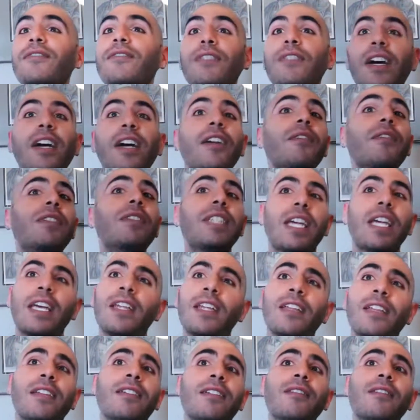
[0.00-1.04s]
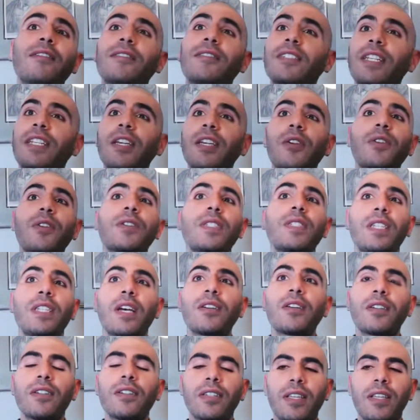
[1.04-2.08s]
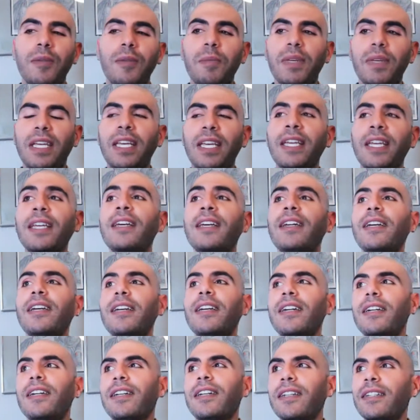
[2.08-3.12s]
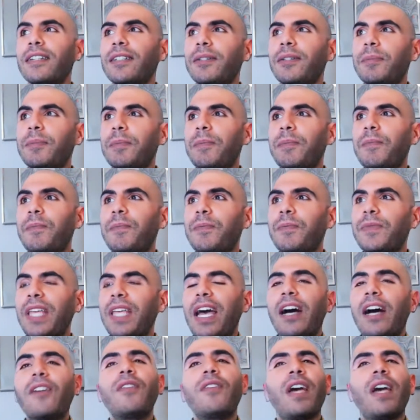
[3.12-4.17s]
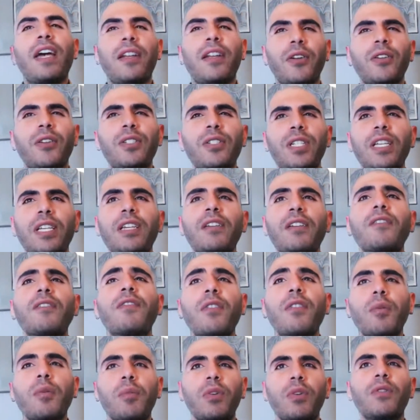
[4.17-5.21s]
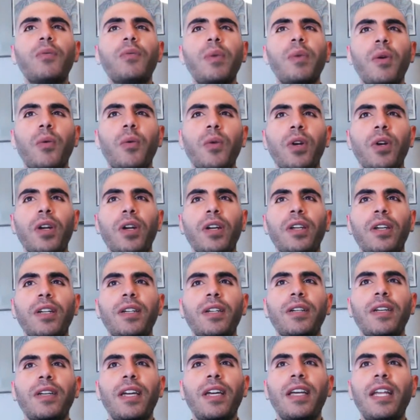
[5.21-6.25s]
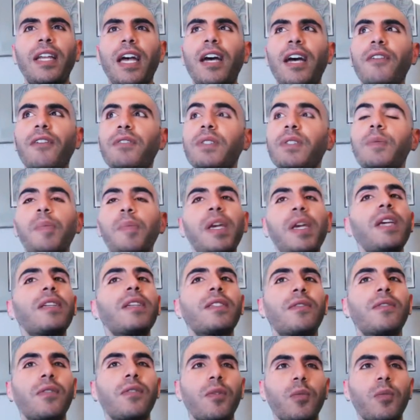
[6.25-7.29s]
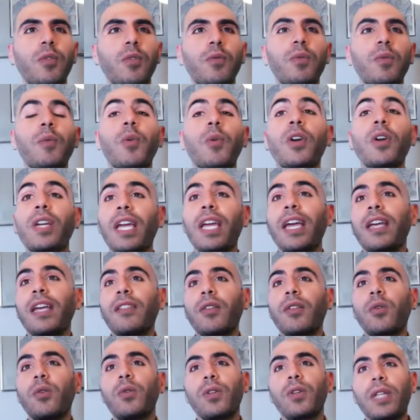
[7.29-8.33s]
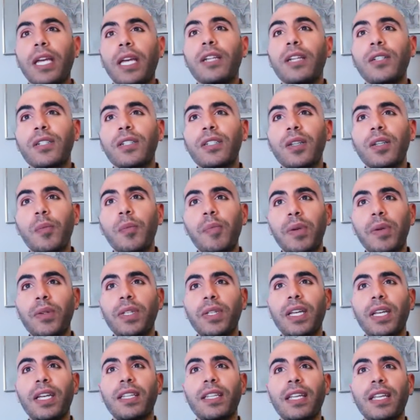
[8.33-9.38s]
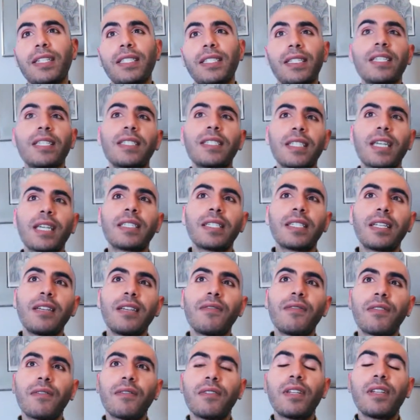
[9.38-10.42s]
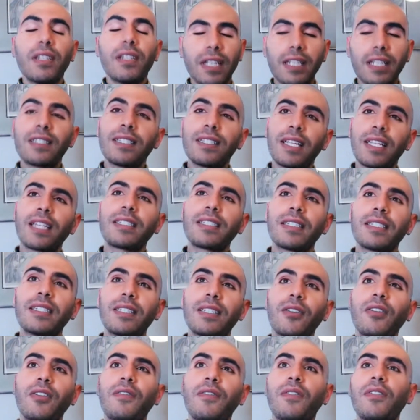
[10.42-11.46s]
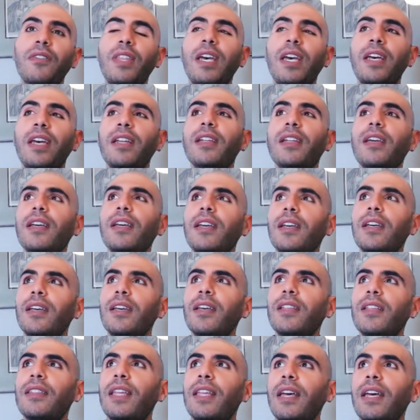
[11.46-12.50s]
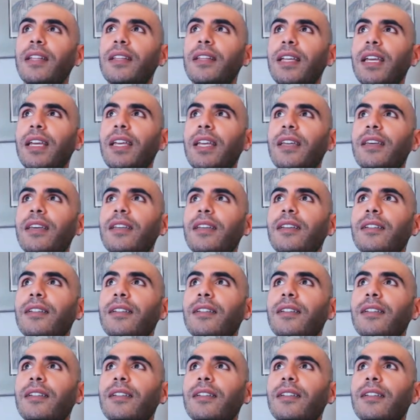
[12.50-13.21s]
5, 10 years younger than me have energy for movement work and have space for movement work and the relationship building that's necessary for that, that like